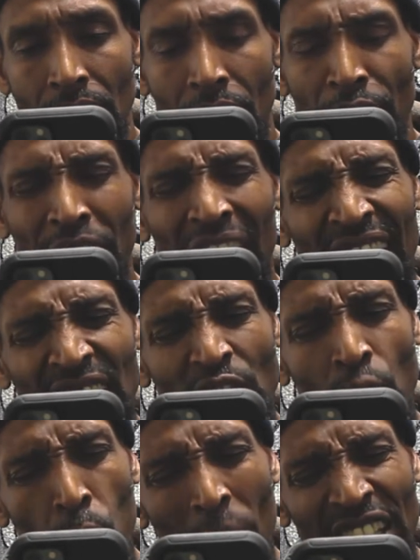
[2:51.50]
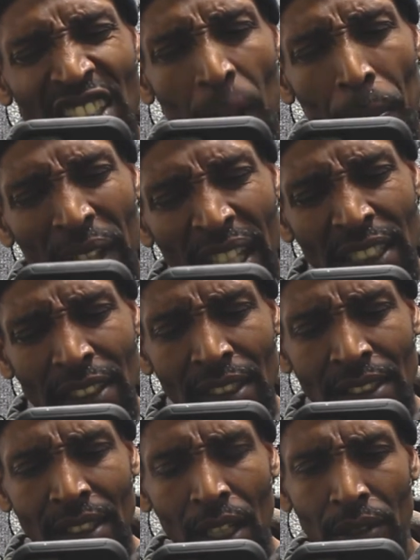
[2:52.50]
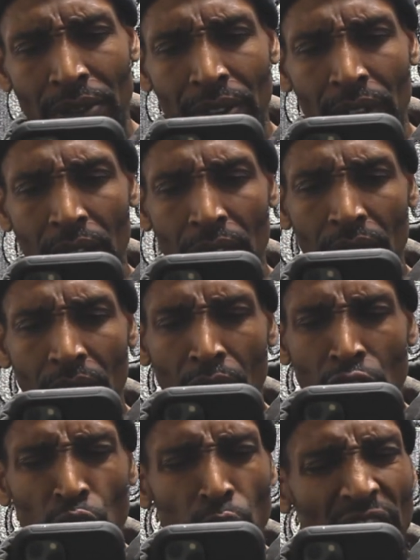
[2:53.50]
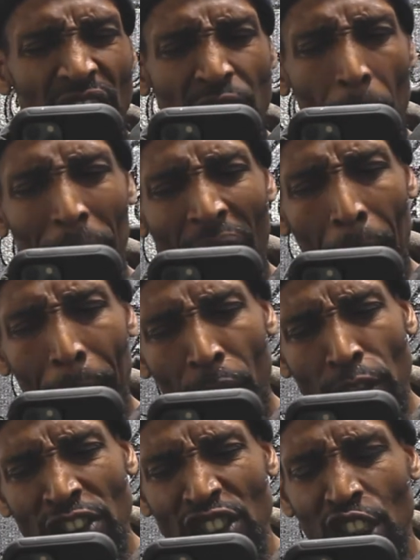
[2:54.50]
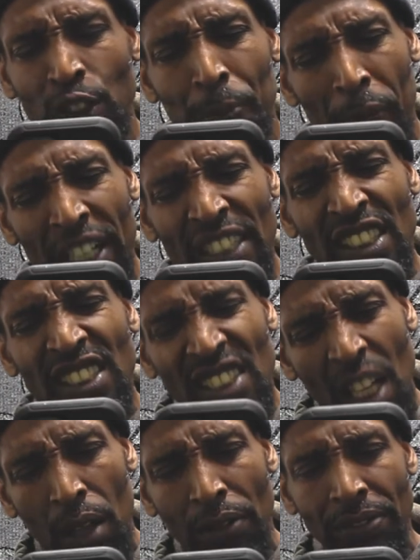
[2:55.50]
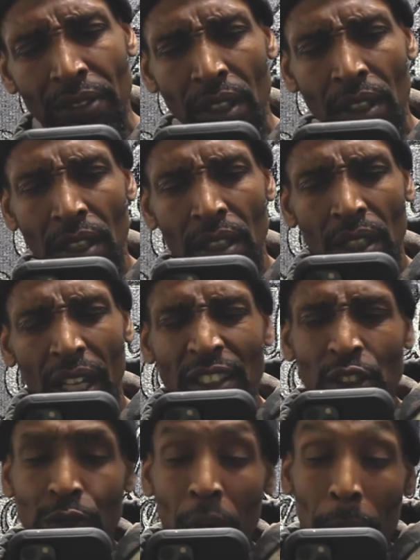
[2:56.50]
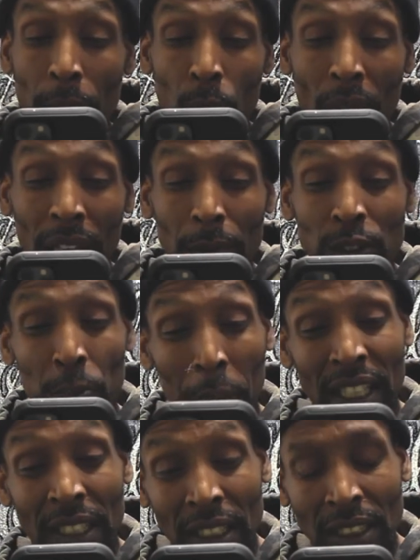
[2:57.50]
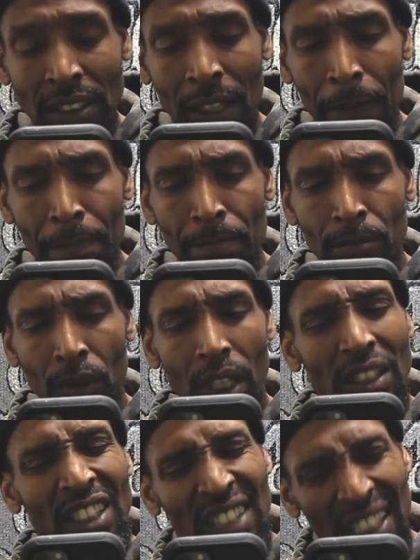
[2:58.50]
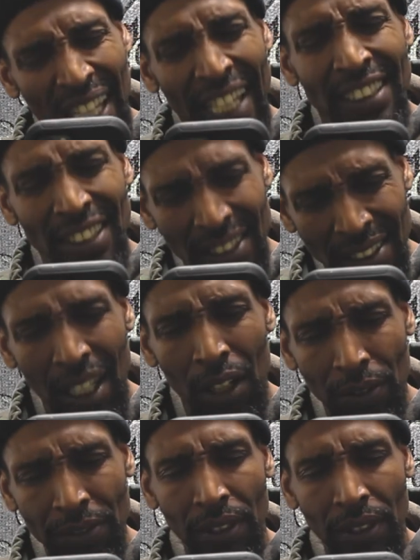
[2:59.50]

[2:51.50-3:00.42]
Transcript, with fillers: If you're in it to win it, you're playing yourself. Shoot another black person, you're spraying yourself. Interrupt me while I'm speaking this, you're delaying yourself.